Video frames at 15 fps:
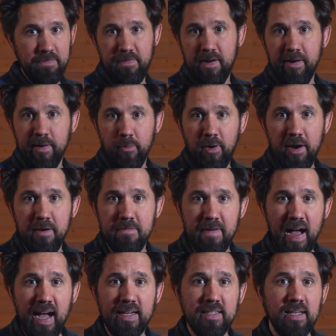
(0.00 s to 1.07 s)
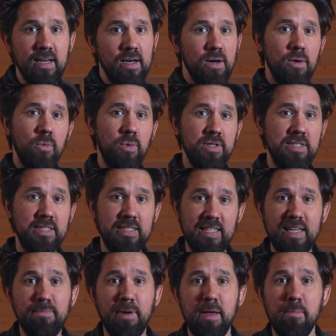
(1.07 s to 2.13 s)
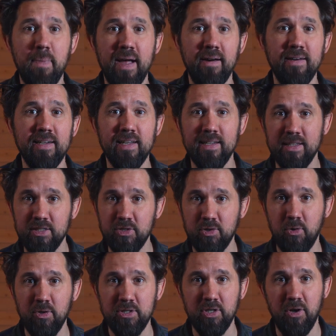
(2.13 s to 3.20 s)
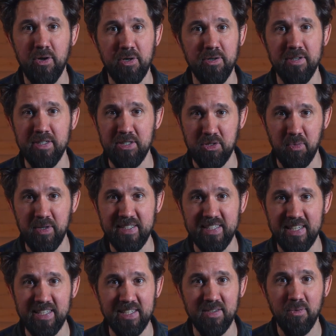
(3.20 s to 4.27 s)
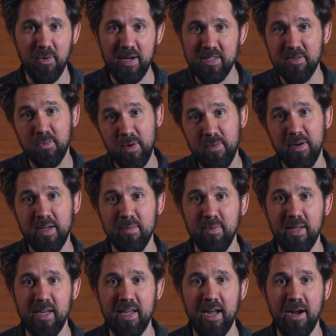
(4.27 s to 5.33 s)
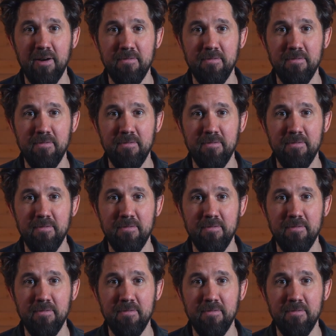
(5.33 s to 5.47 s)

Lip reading: very one in fact, was deeply buried in a storage locker in Switzerland whilst we were completing our